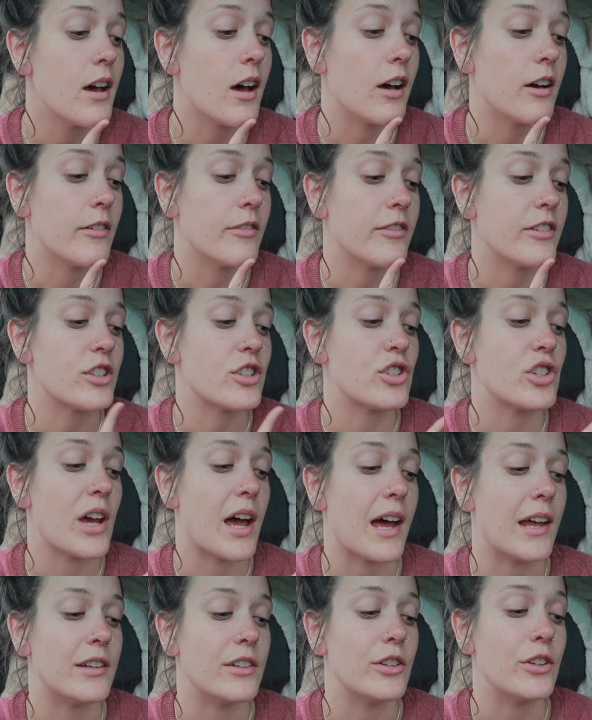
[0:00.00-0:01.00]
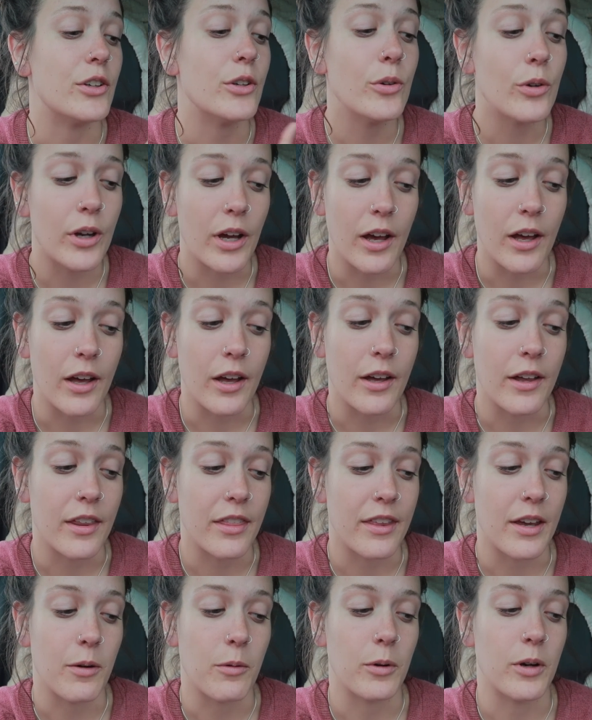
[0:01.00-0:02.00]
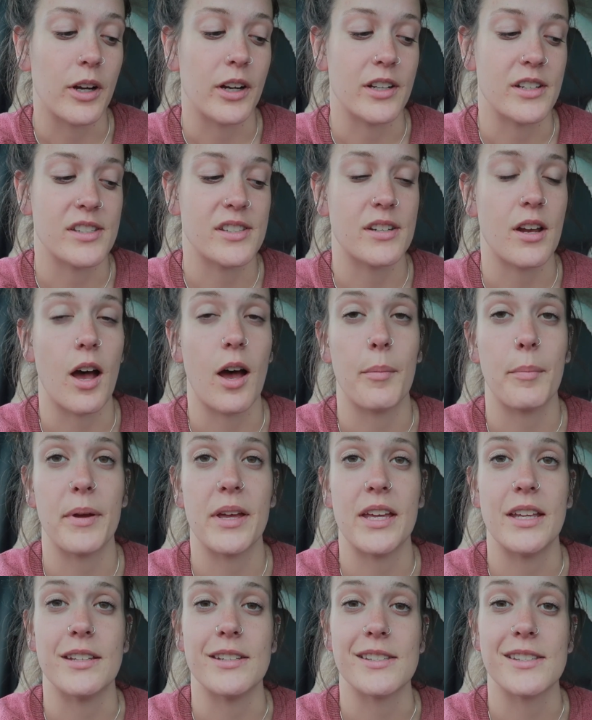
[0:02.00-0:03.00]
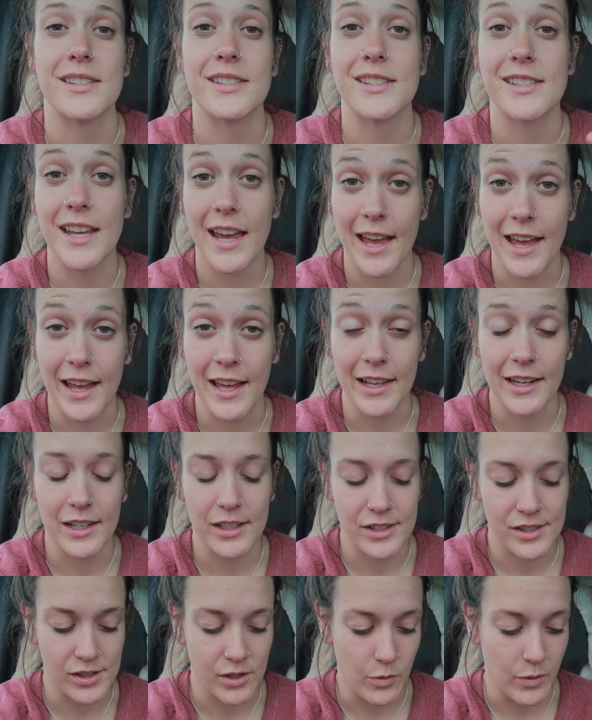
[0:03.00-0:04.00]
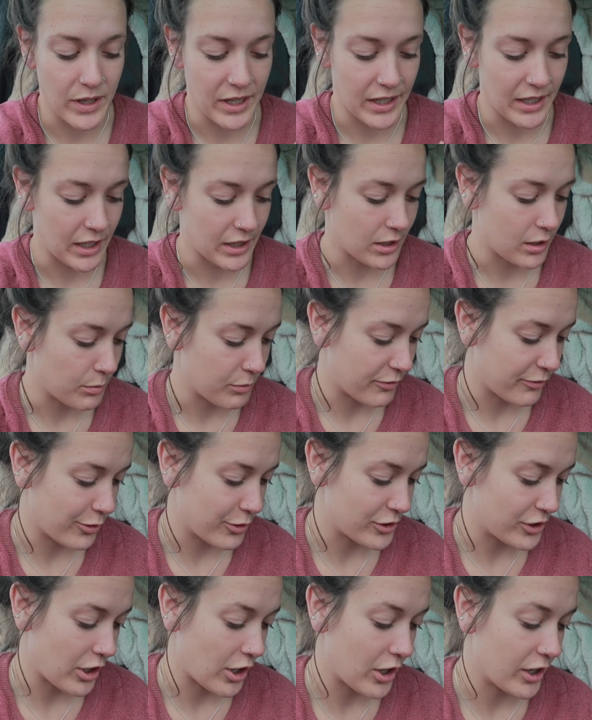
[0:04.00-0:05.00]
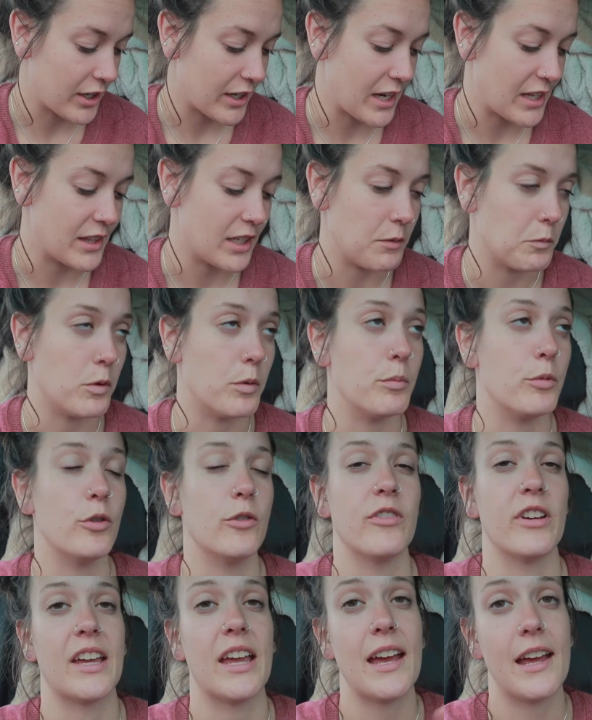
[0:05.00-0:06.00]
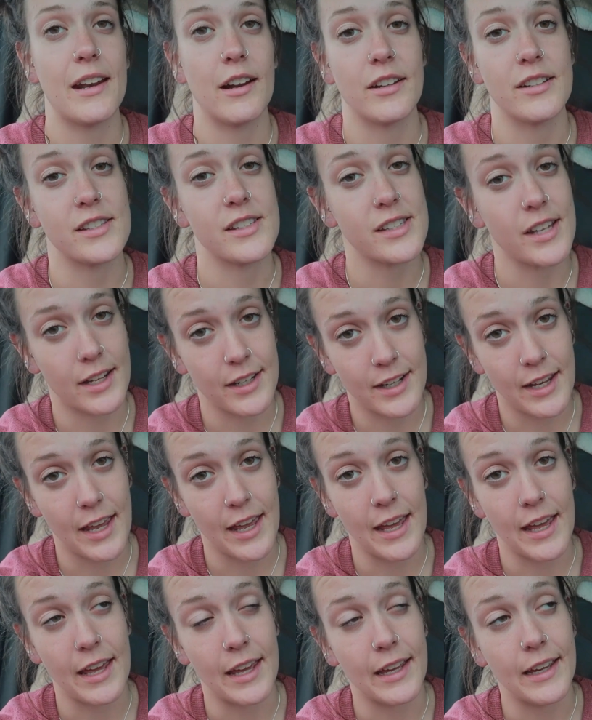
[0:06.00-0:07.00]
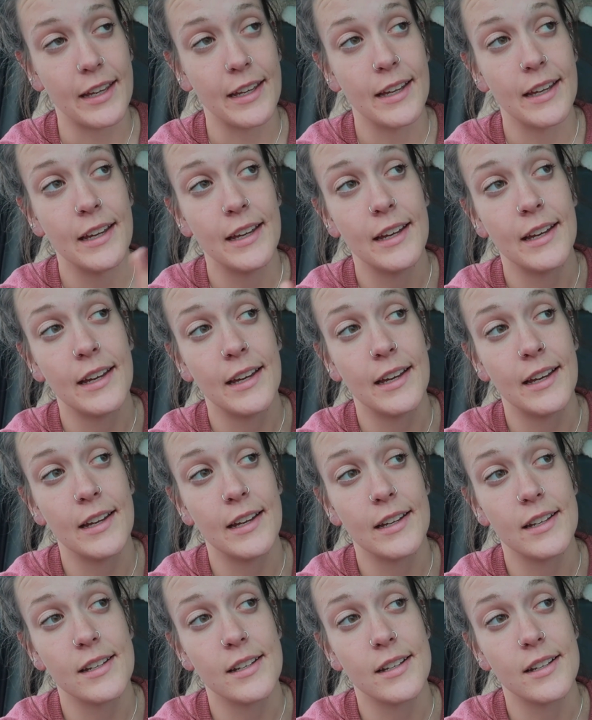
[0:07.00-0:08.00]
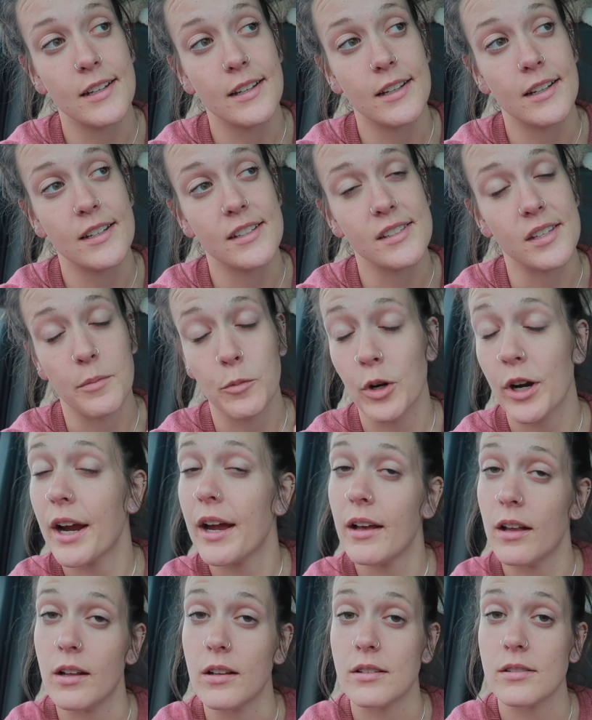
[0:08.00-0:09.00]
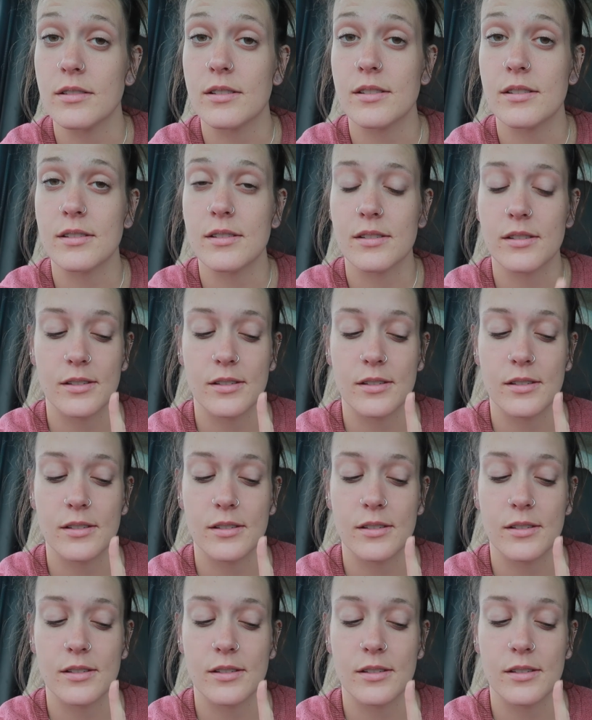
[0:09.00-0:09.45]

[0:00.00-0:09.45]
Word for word: of Chattanooga that we're going to stop instead, so we can get there before dark, and then we'll move again on Sunday somewhere else.